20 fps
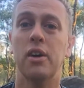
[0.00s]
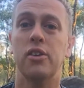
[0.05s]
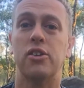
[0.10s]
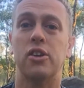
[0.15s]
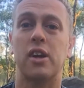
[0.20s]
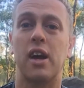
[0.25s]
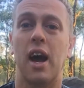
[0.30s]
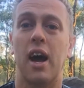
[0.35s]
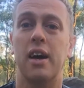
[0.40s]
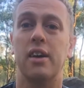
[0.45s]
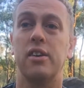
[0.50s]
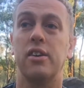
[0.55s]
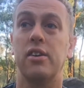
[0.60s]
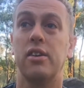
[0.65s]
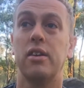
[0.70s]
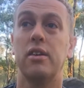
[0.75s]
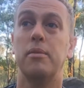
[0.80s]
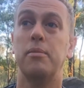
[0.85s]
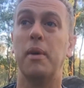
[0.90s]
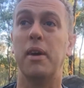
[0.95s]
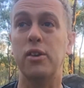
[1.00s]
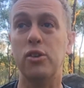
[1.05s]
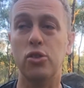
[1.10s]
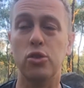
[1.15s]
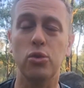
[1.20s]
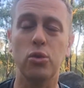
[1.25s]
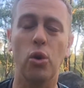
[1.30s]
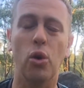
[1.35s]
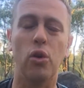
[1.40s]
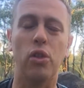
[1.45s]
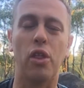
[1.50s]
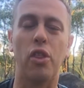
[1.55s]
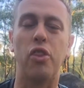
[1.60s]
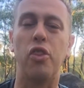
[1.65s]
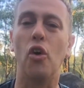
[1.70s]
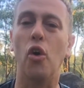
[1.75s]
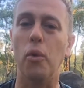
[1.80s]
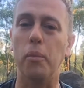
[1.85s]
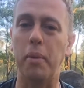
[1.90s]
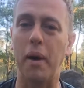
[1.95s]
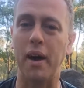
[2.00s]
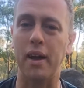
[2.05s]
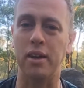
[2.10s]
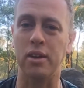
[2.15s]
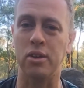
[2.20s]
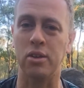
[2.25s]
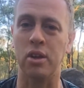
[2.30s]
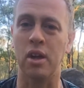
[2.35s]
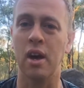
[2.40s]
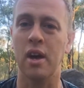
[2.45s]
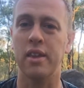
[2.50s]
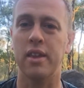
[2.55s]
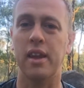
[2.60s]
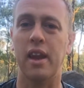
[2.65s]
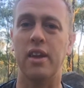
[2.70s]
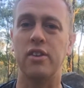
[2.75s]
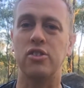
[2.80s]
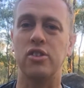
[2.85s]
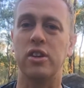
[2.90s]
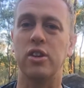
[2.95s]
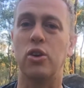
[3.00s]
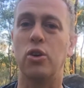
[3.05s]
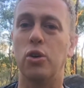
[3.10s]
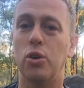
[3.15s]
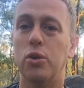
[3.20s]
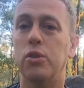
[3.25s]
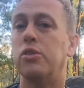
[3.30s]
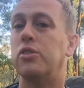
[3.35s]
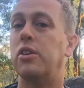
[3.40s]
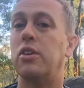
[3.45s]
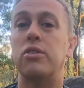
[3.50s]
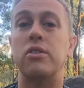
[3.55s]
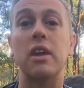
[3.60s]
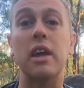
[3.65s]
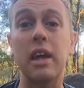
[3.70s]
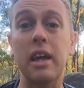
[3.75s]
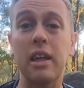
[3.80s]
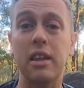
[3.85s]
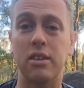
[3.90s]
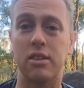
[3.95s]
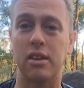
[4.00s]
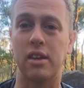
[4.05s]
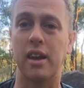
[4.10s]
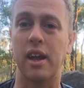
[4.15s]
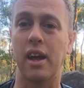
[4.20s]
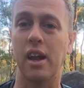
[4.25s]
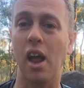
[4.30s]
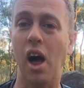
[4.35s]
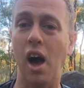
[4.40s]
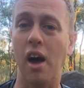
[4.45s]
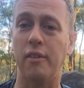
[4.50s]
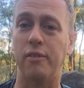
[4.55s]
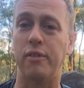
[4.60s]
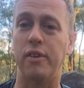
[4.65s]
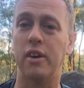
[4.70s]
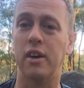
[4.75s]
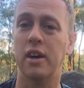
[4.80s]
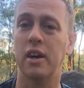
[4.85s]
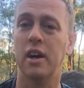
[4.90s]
to cut the mental or the thought patterns that actually cause dis-ease in our life.